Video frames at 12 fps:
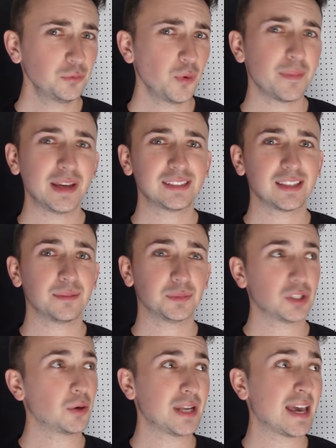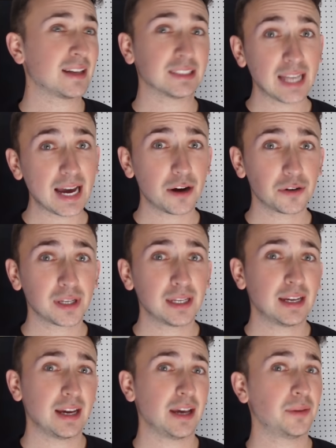is what makes them so dang loud
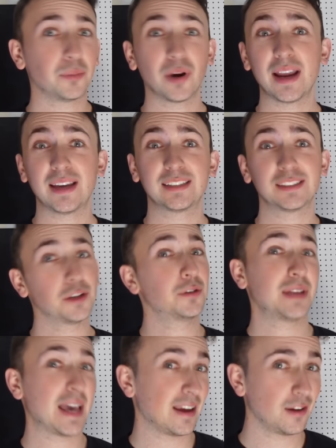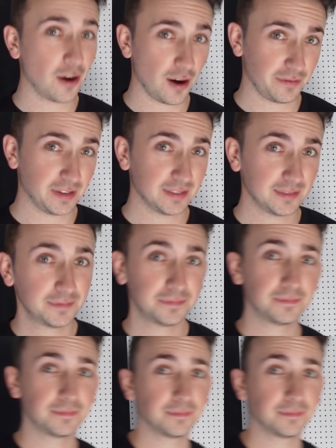and break so dang often. But with